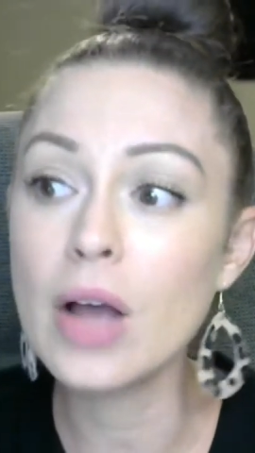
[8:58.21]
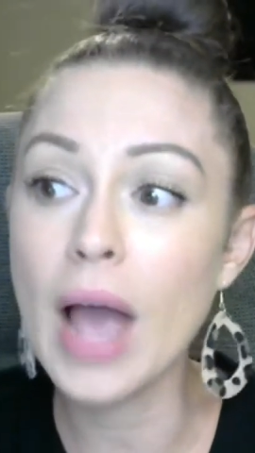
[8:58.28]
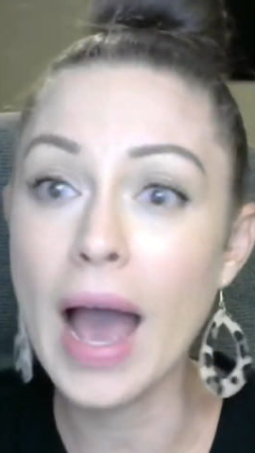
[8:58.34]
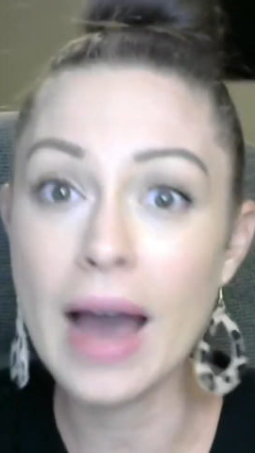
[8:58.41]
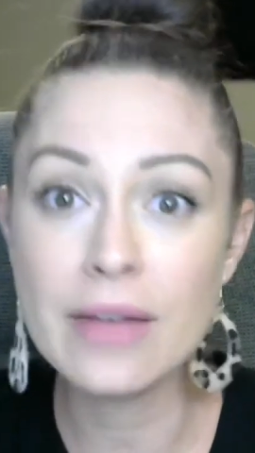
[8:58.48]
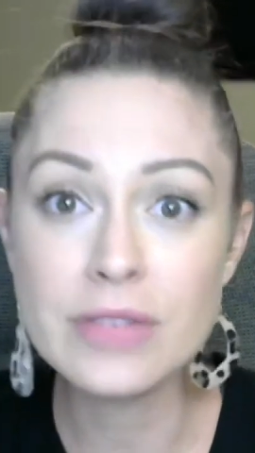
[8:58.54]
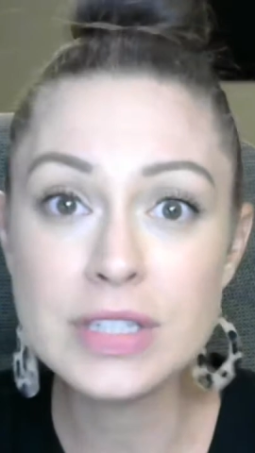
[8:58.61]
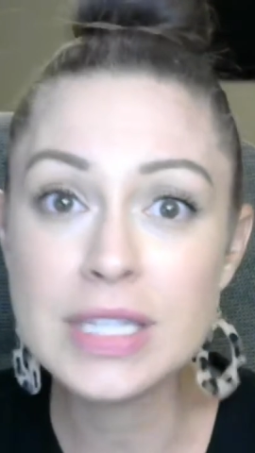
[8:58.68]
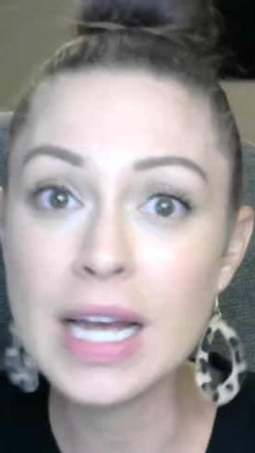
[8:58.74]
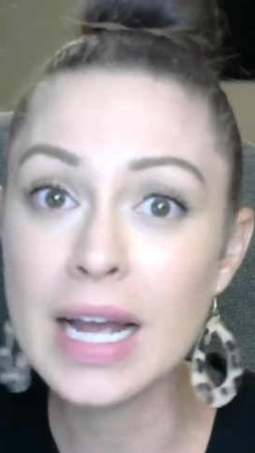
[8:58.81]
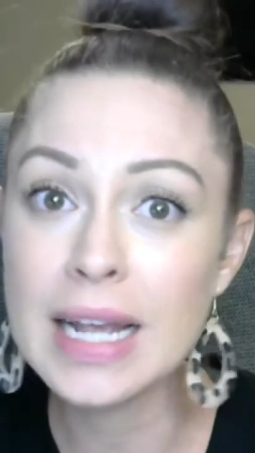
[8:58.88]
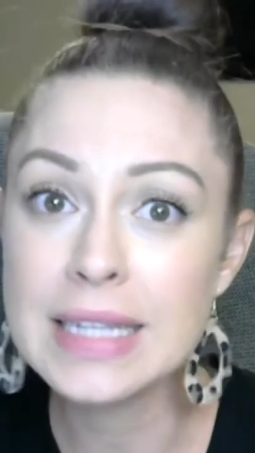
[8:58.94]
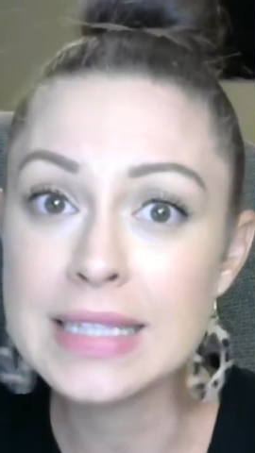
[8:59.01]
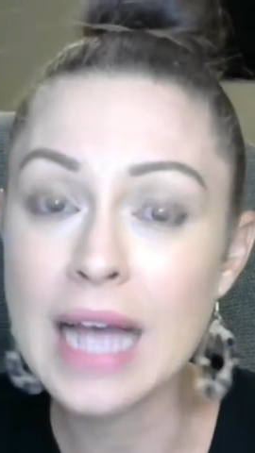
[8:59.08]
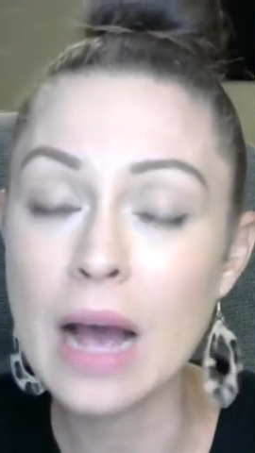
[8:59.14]

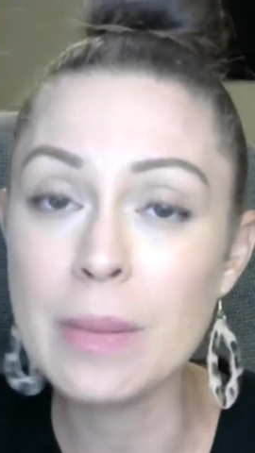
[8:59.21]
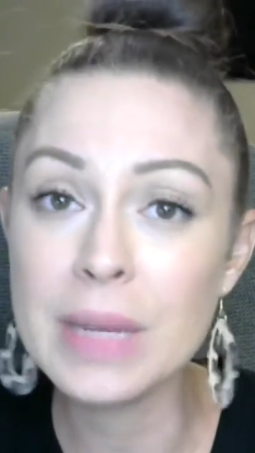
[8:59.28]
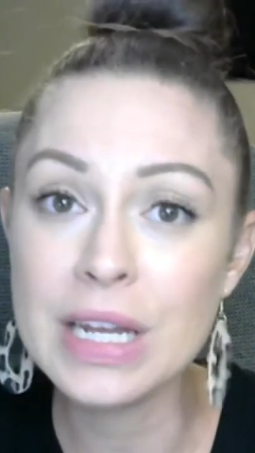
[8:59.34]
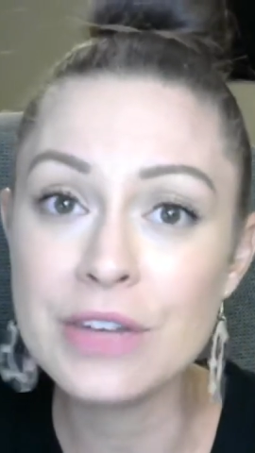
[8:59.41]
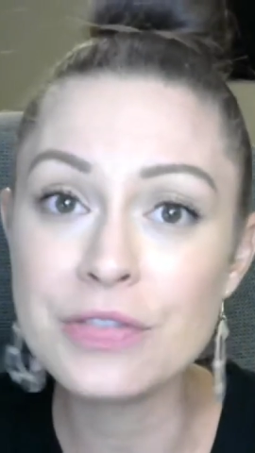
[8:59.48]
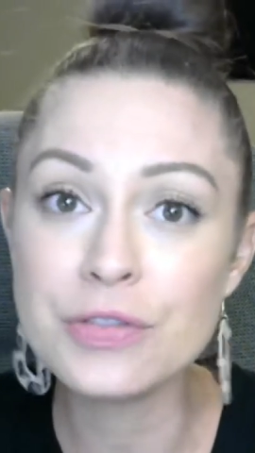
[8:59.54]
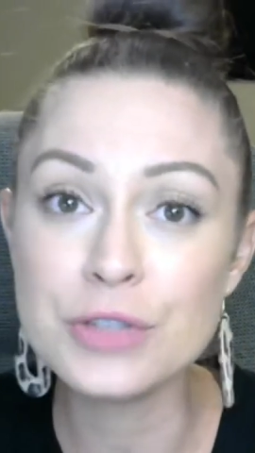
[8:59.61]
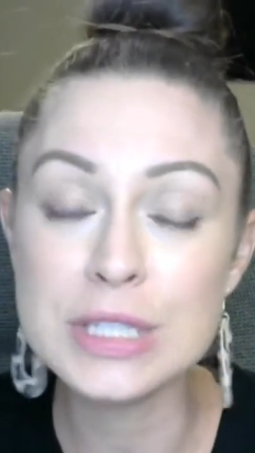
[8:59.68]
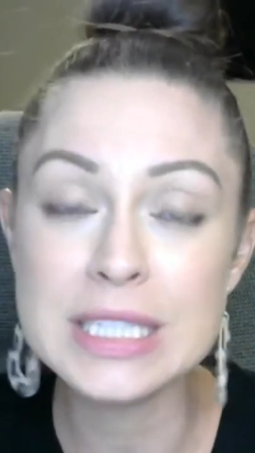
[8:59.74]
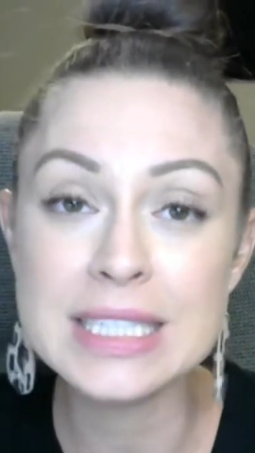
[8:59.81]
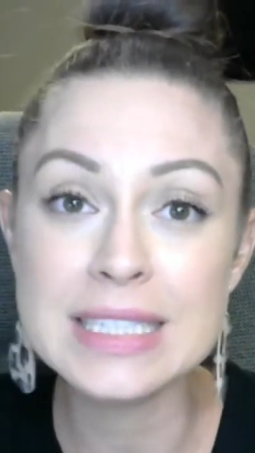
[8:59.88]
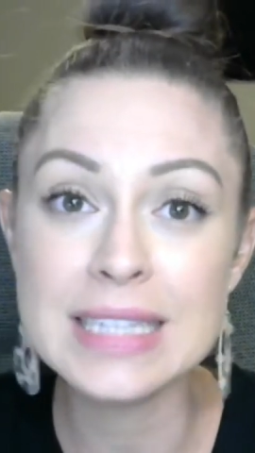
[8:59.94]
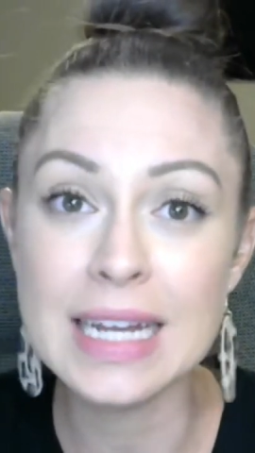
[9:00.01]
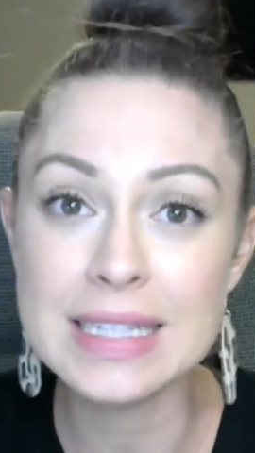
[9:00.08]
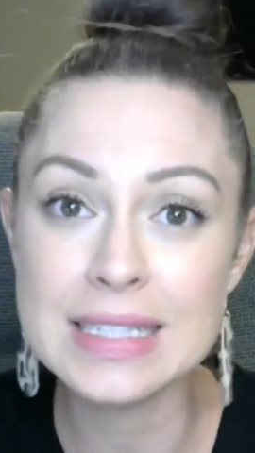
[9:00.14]
advertise how many free
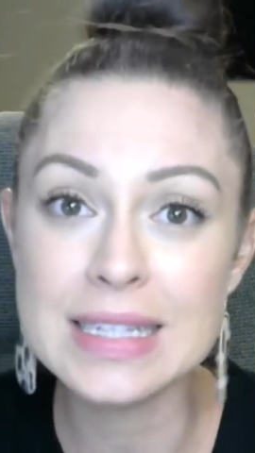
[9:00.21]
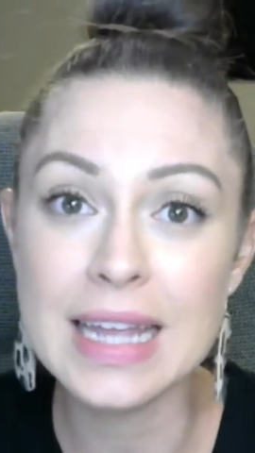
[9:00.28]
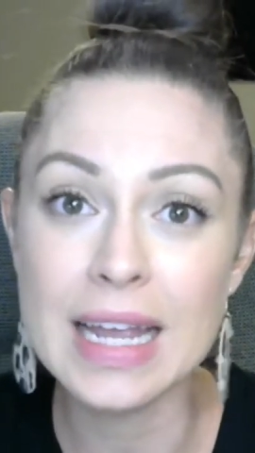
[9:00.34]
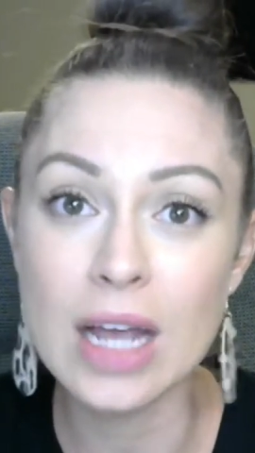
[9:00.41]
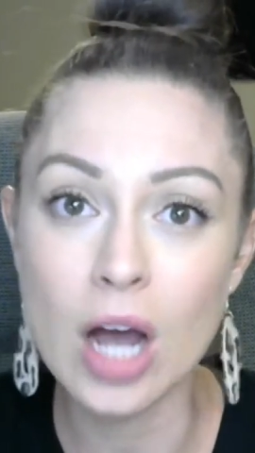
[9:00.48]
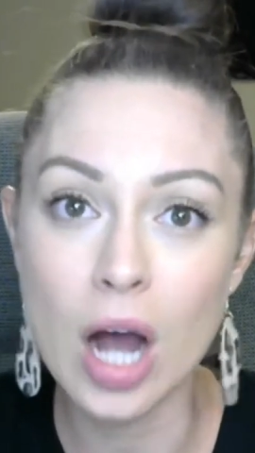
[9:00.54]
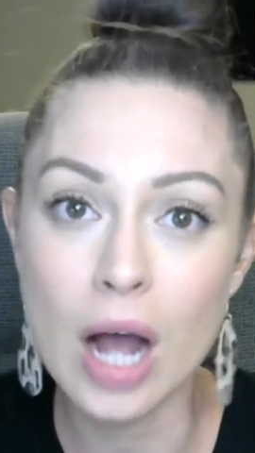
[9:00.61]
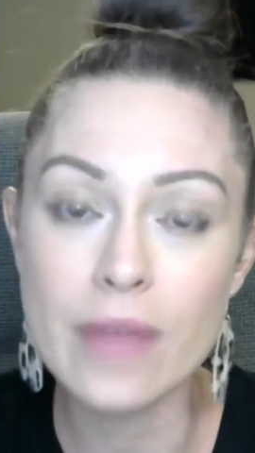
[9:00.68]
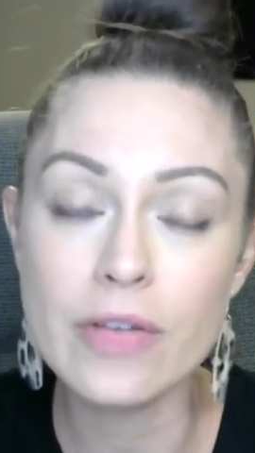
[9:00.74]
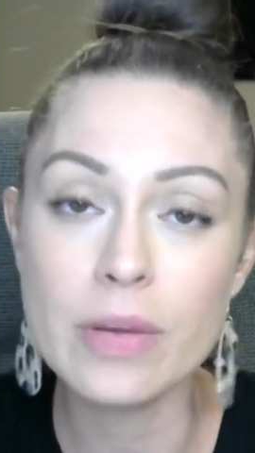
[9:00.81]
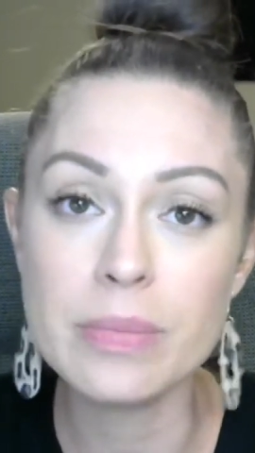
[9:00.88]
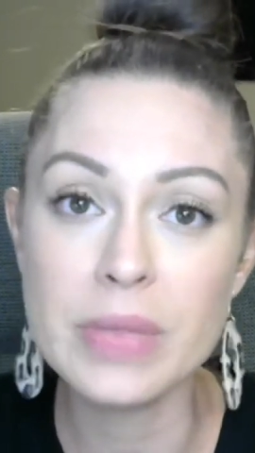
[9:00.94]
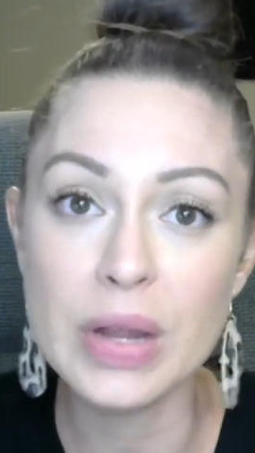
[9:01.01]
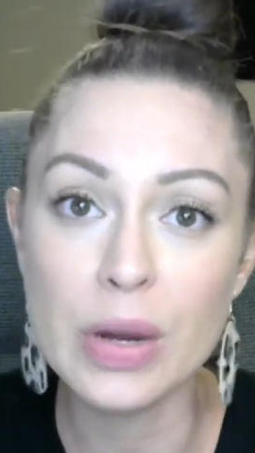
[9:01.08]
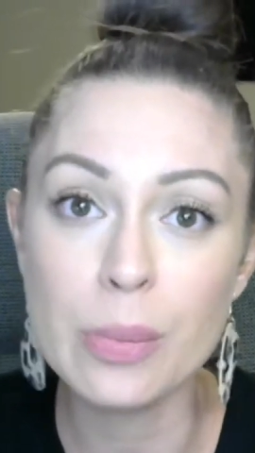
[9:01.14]
sets they got
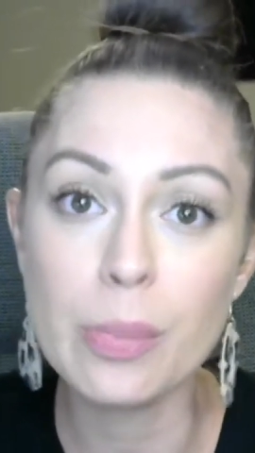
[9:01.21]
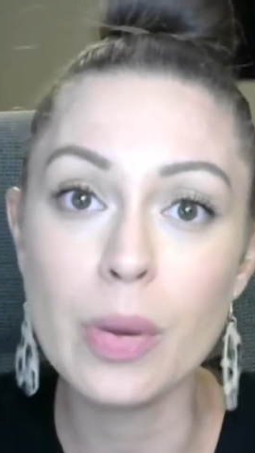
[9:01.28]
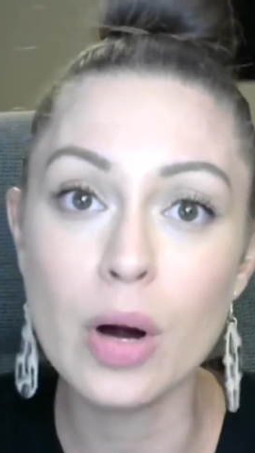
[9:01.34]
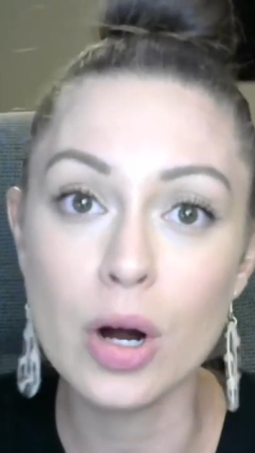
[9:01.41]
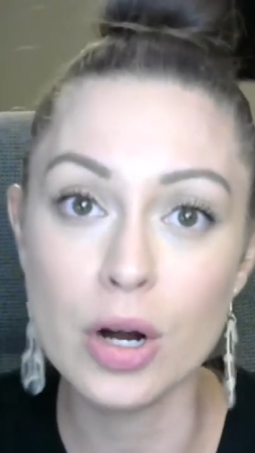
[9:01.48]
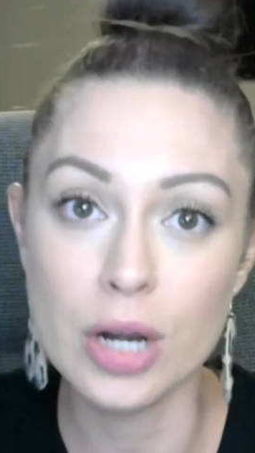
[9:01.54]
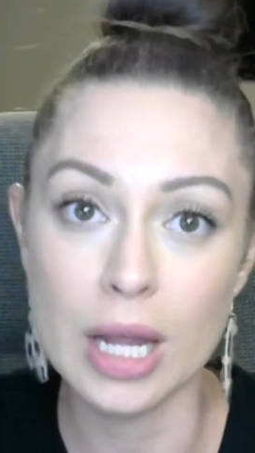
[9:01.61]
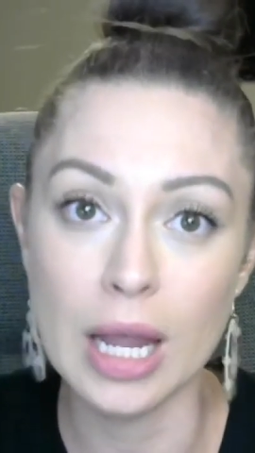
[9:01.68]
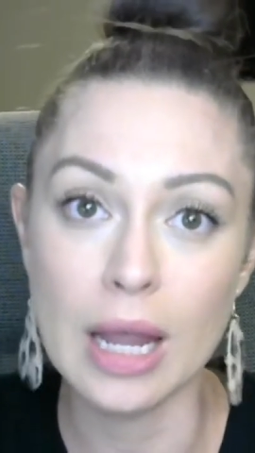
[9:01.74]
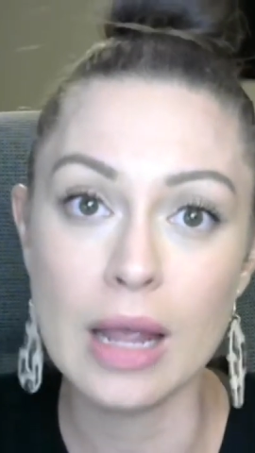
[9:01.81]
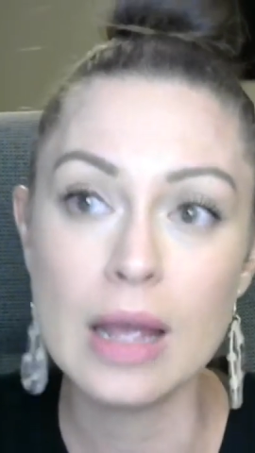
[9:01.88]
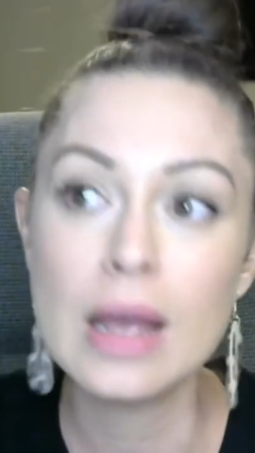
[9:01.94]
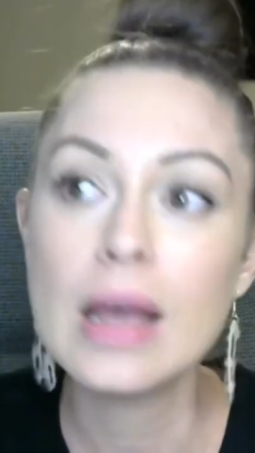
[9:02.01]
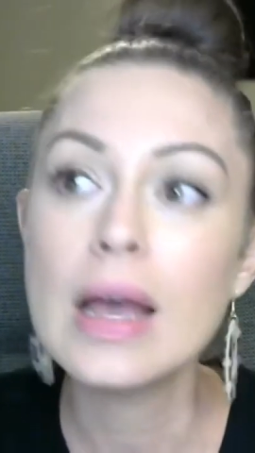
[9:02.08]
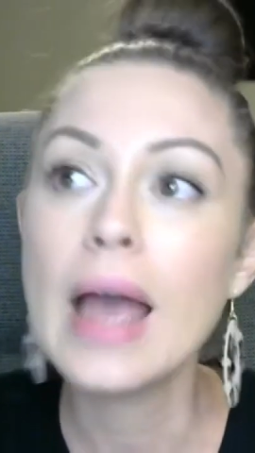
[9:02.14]
from their party.
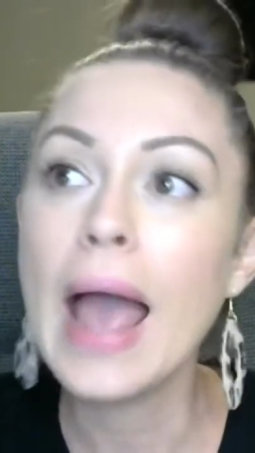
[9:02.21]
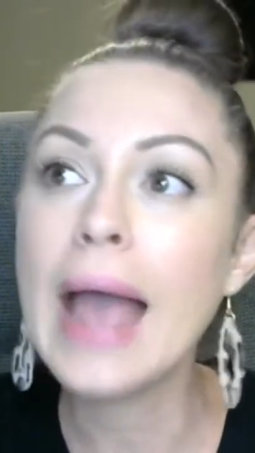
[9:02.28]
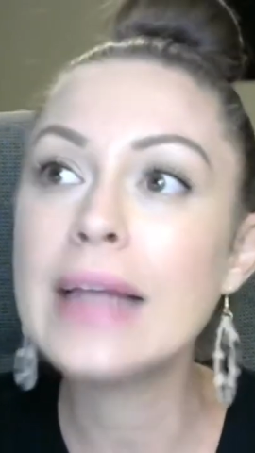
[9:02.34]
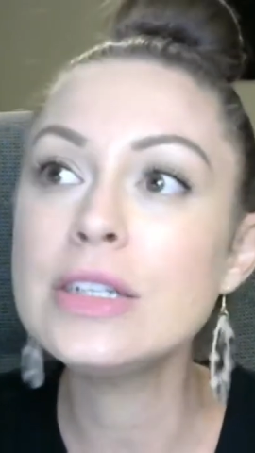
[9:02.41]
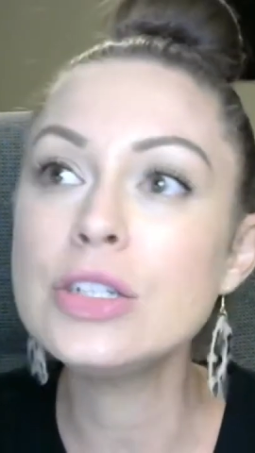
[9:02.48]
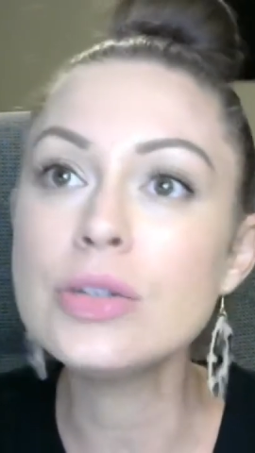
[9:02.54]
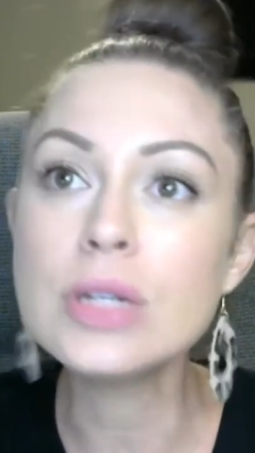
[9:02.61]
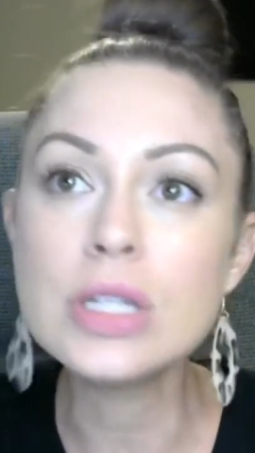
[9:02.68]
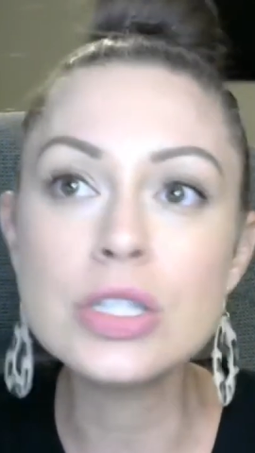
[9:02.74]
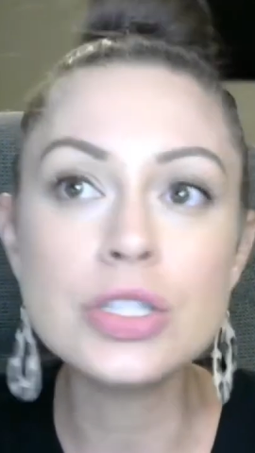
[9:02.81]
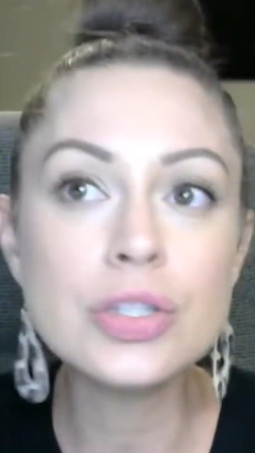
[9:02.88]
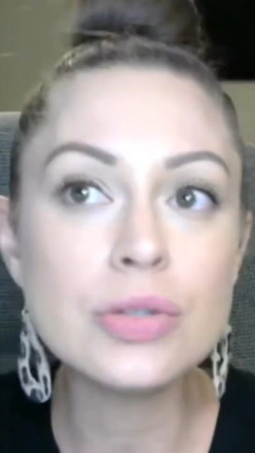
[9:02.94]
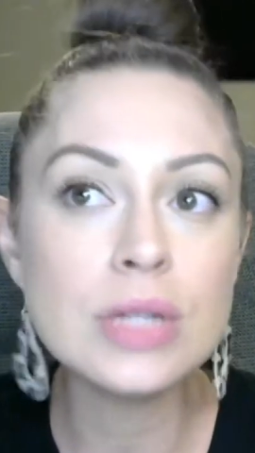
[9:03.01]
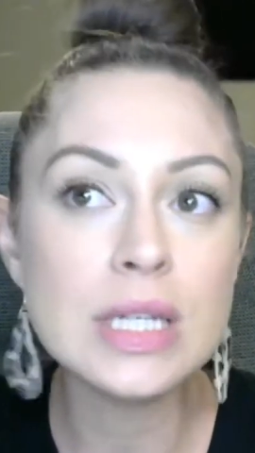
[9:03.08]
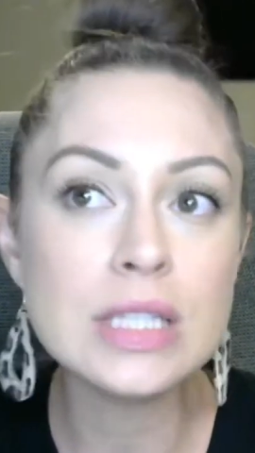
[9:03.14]
And you can
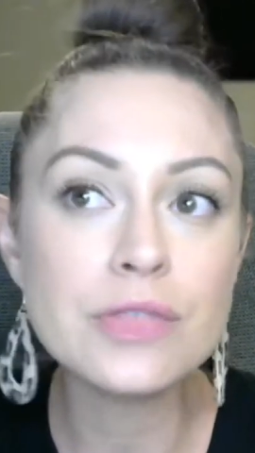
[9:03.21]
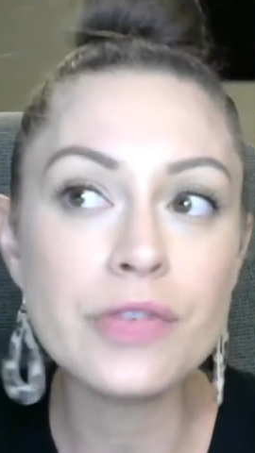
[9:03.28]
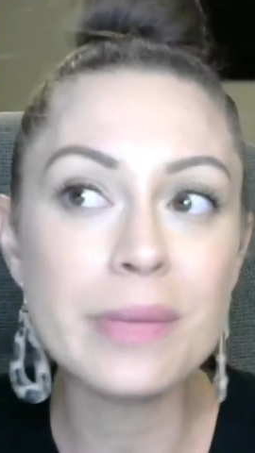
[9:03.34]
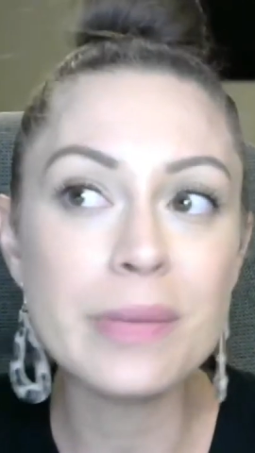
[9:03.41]
do this from